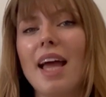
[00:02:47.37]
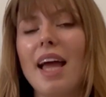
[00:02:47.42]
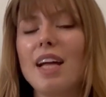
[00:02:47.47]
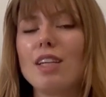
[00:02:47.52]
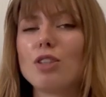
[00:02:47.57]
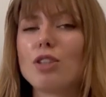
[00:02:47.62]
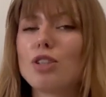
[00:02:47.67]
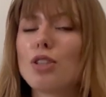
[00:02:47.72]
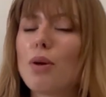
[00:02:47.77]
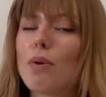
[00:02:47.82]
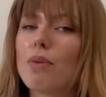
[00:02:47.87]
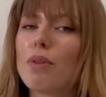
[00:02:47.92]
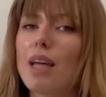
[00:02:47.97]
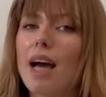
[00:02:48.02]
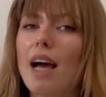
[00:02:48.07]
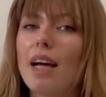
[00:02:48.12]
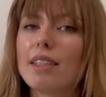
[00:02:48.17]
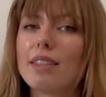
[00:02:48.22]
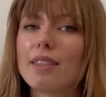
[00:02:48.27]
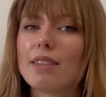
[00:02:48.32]
and showed
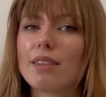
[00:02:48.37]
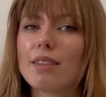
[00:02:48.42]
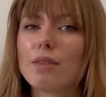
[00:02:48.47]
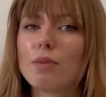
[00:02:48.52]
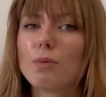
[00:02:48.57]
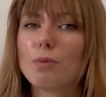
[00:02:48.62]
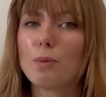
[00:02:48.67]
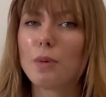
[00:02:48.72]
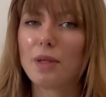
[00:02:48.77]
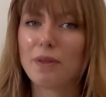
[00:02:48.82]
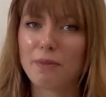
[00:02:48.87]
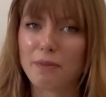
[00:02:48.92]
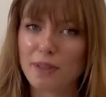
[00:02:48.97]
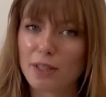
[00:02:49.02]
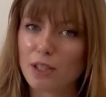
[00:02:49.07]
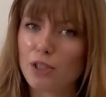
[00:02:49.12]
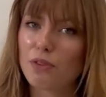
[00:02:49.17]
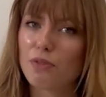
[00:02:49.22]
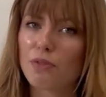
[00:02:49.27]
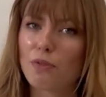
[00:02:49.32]
that when
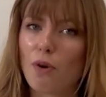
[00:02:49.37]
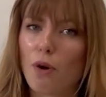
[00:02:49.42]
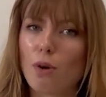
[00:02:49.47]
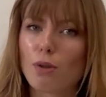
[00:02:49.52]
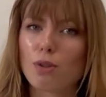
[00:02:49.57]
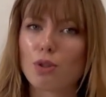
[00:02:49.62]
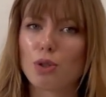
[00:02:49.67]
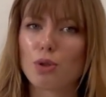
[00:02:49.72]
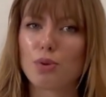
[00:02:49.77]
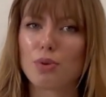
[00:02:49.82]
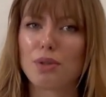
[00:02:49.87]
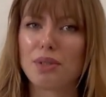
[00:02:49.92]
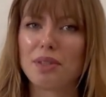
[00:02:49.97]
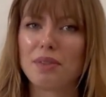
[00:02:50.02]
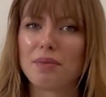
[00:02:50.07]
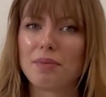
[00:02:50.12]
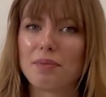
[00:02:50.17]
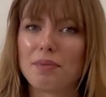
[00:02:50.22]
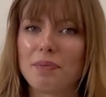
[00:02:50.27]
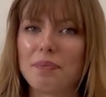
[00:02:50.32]
vision falls
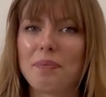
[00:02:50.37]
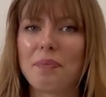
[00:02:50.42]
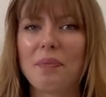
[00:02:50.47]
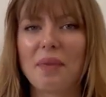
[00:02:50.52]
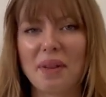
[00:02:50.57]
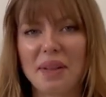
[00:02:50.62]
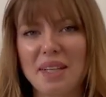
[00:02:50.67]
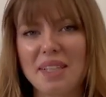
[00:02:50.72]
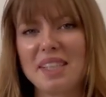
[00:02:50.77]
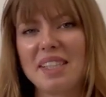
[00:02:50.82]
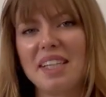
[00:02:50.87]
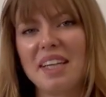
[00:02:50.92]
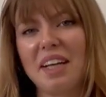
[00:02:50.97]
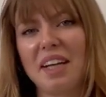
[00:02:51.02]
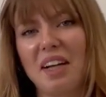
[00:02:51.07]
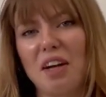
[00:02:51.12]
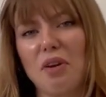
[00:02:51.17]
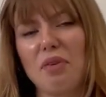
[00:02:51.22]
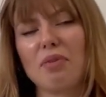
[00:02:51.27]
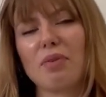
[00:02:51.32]
short, listening
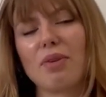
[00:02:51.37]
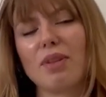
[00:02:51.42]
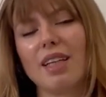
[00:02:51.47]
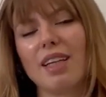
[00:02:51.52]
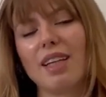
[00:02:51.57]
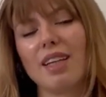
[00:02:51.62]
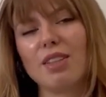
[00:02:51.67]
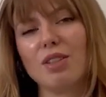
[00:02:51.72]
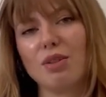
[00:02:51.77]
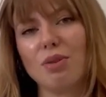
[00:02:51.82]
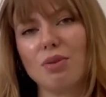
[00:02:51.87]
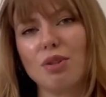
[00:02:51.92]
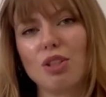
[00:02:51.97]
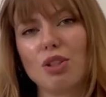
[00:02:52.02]
carefully can do the